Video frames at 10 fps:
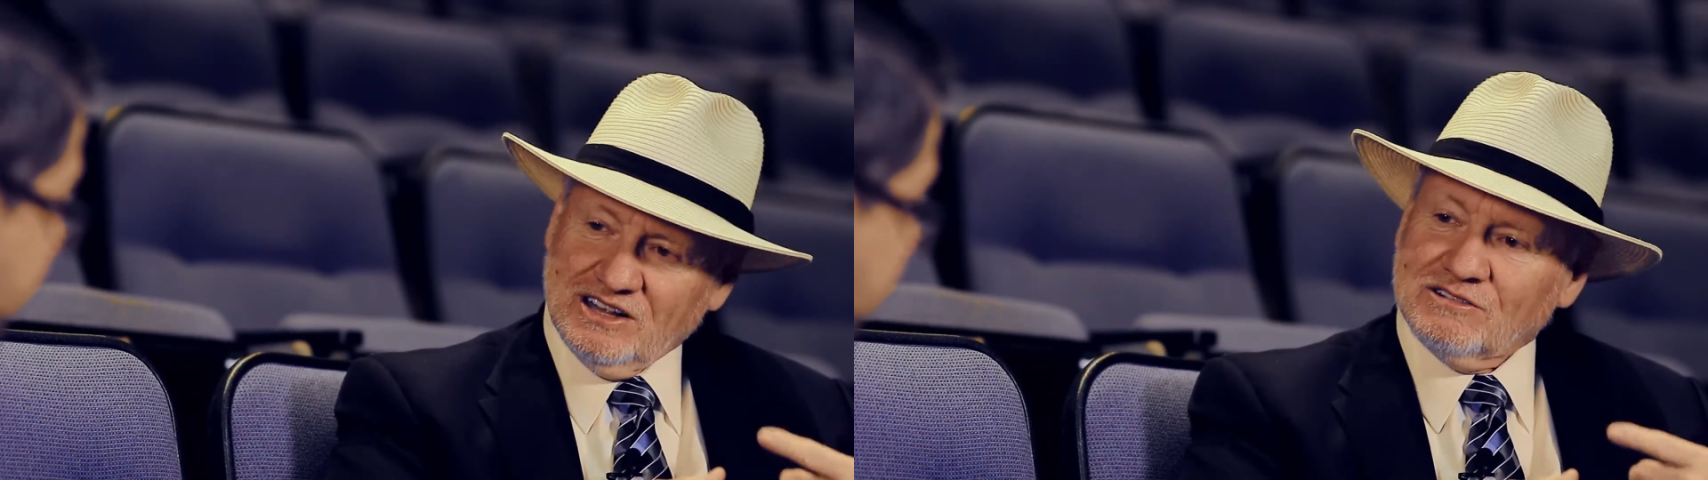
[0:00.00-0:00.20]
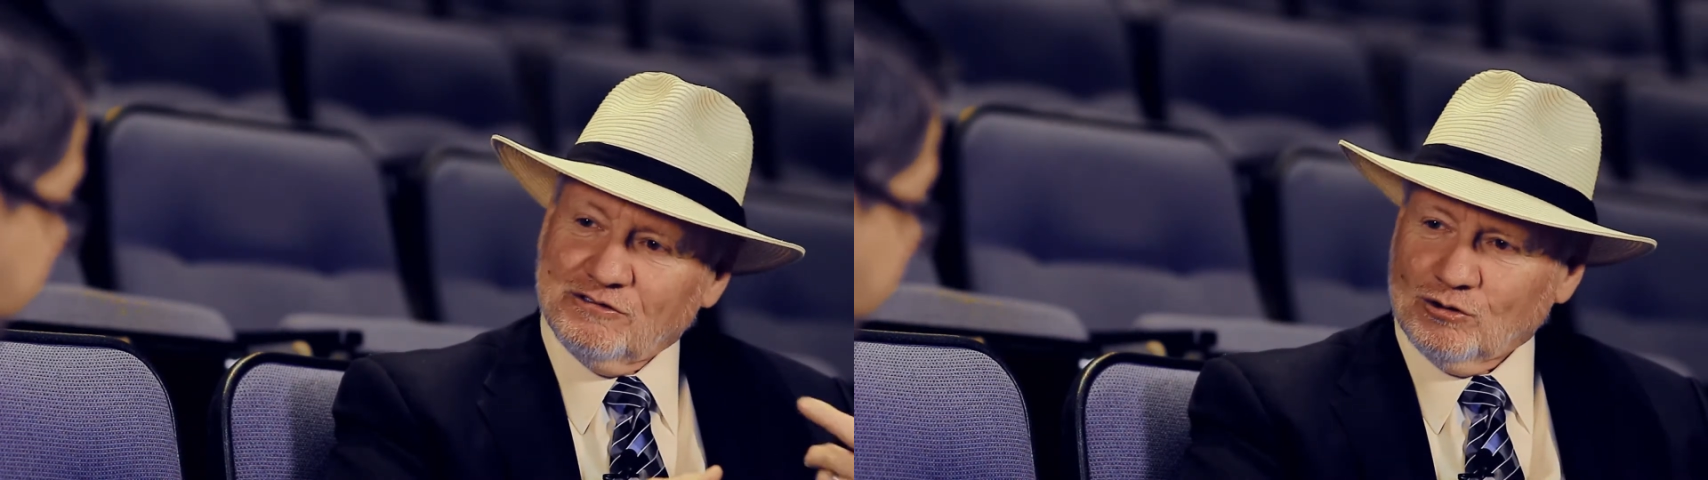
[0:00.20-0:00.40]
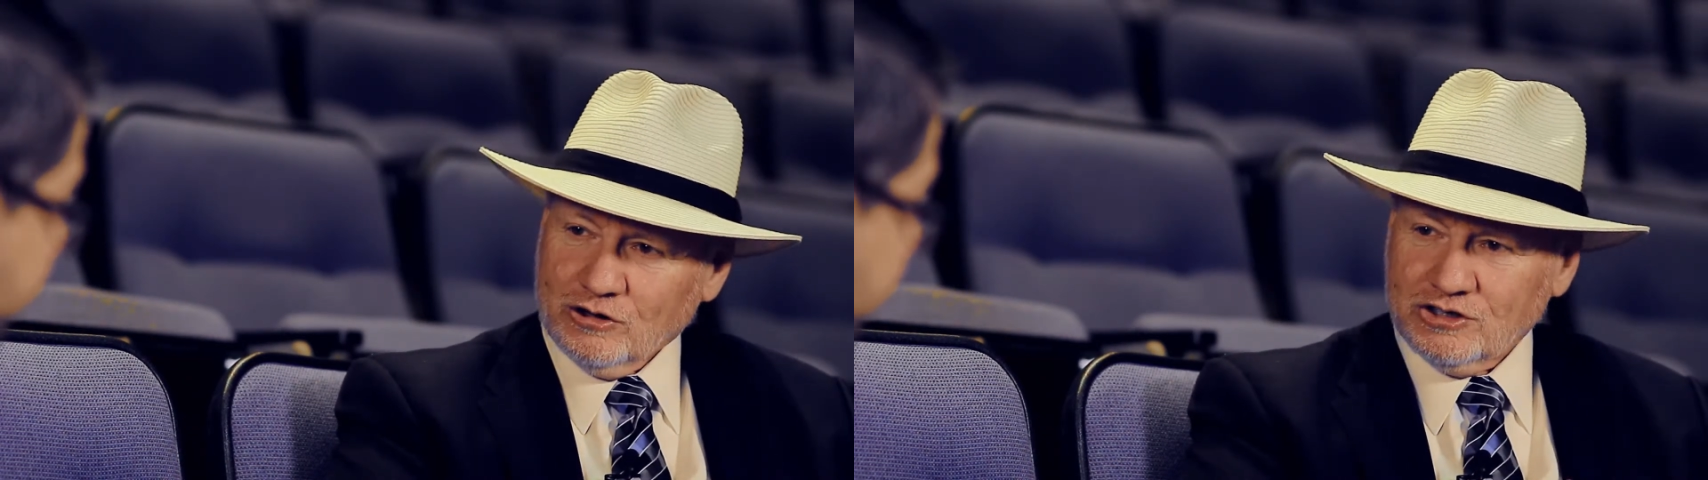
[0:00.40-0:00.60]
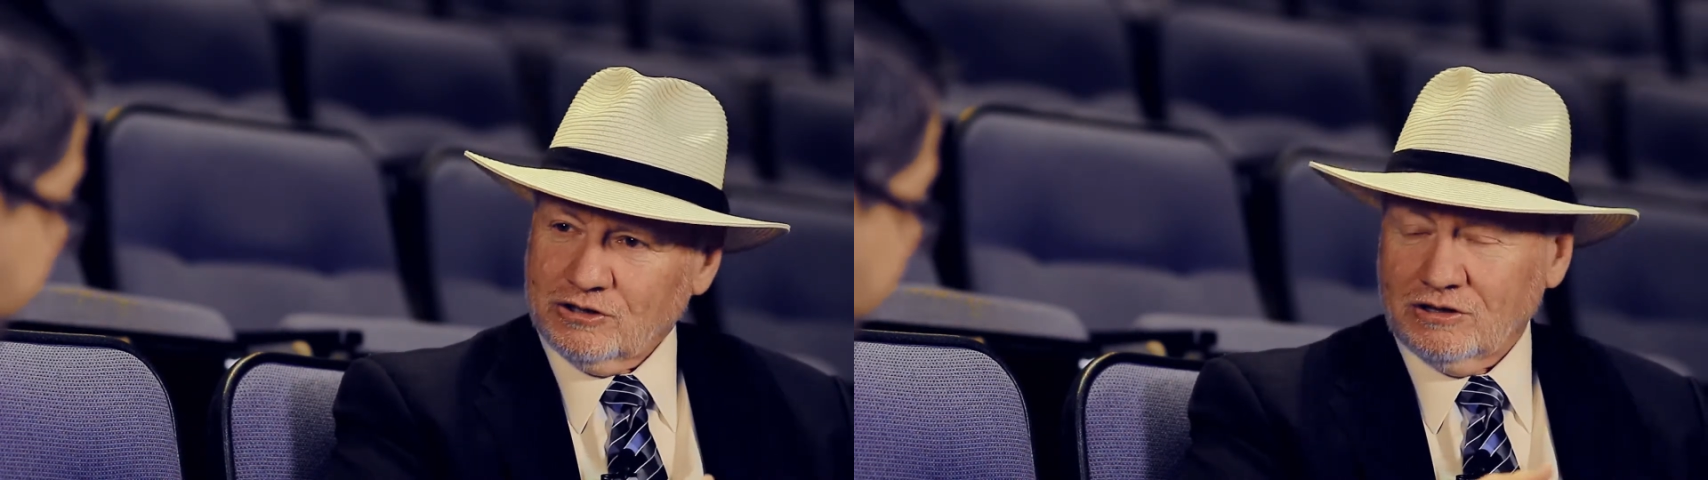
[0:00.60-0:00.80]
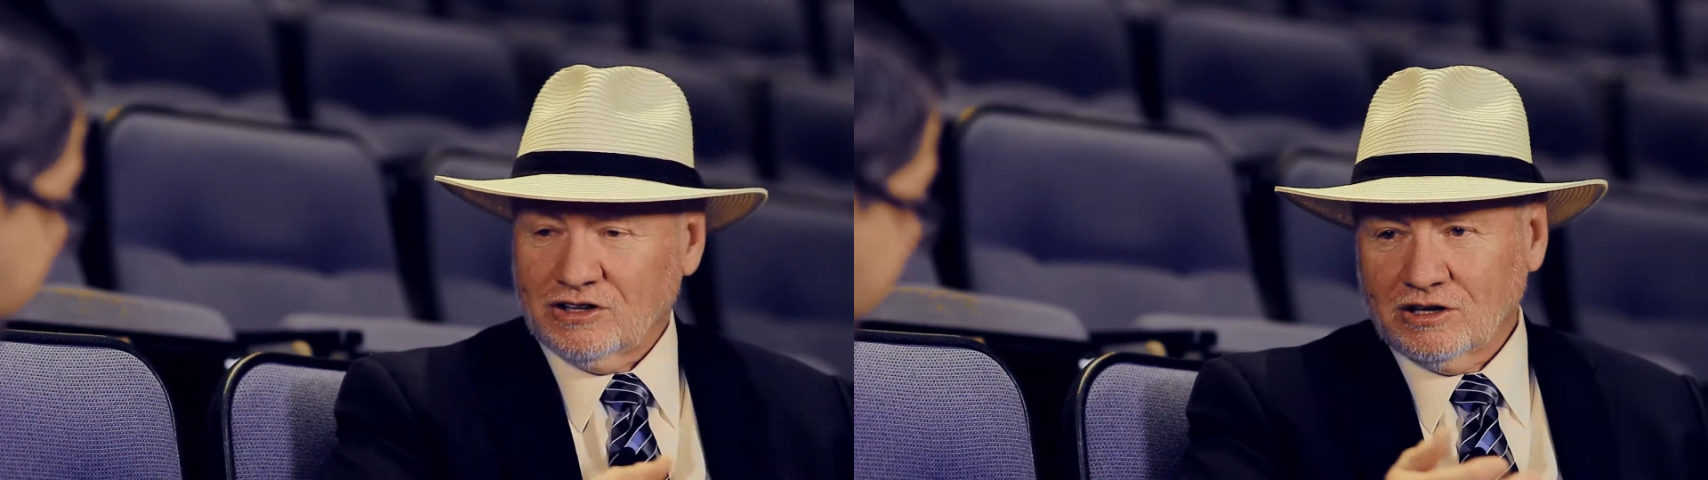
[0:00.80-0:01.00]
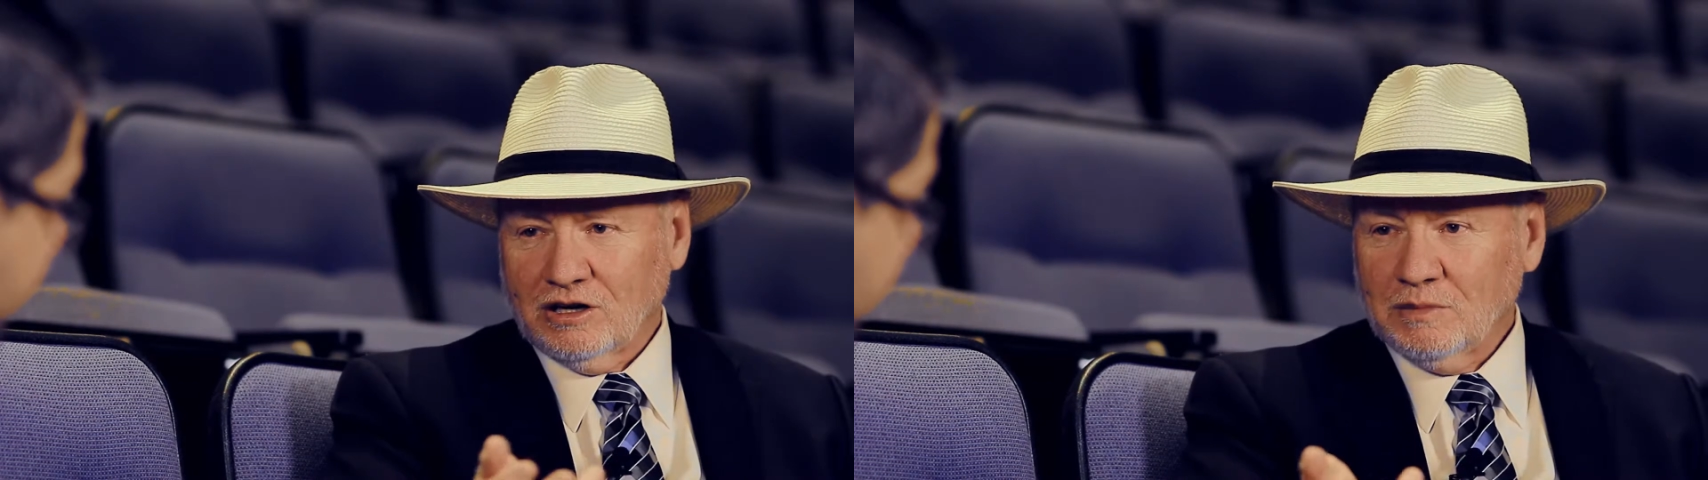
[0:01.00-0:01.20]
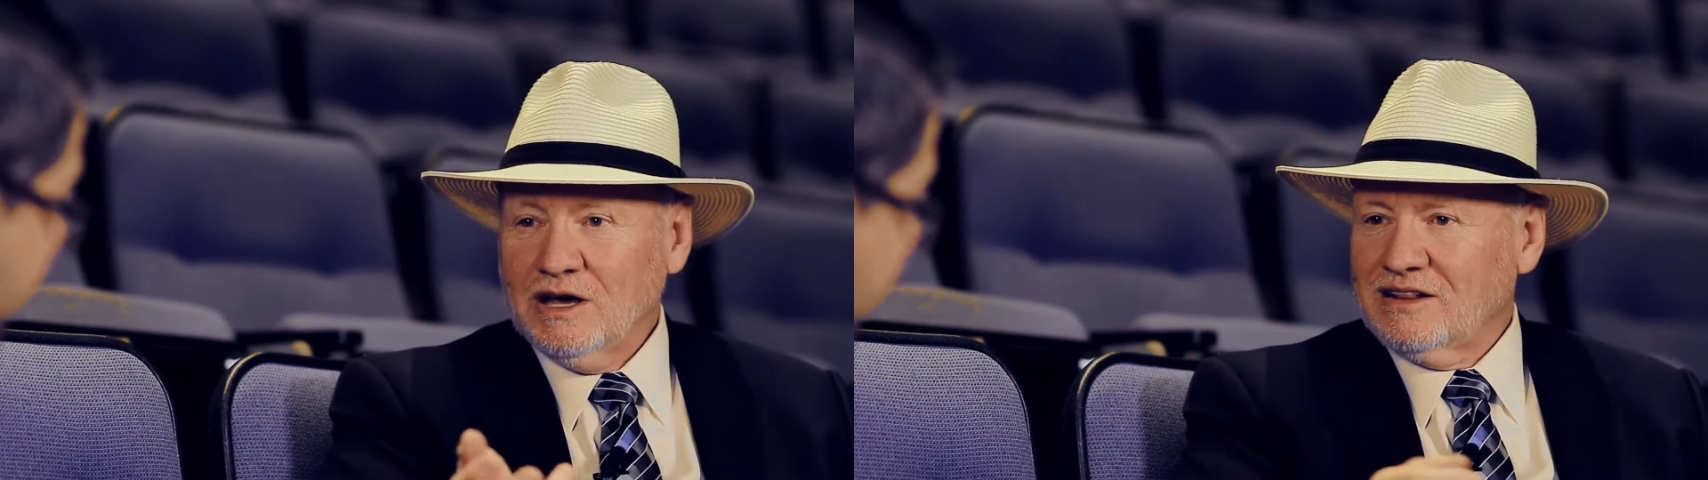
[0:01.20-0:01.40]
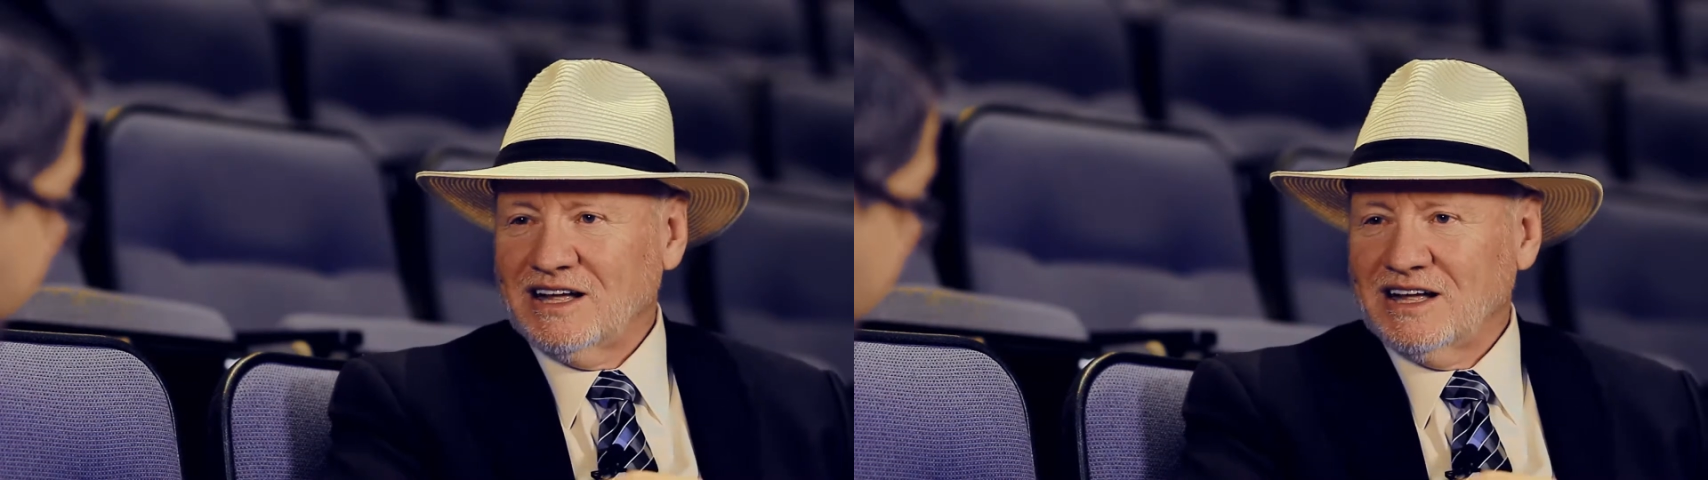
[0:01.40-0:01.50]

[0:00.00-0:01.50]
the enforcer to come.